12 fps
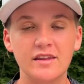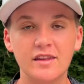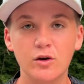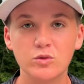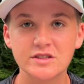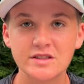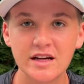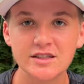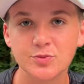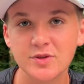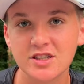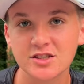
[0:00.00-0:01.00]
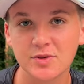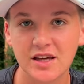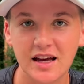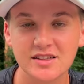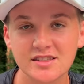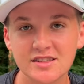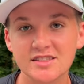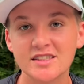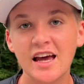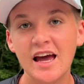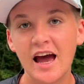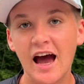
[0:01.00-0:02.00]
And that was nice because Mackenzie's
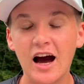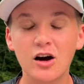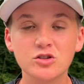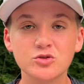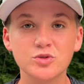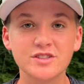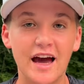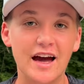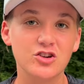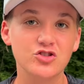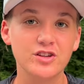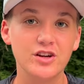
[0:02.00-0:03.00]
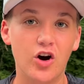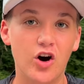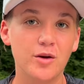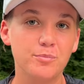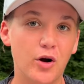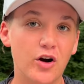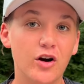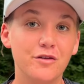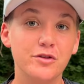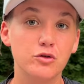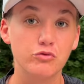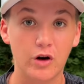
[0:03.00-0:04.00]
house was actually on part of
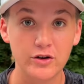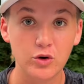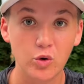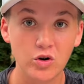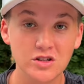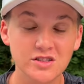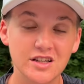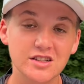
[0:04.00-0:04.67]
the run course.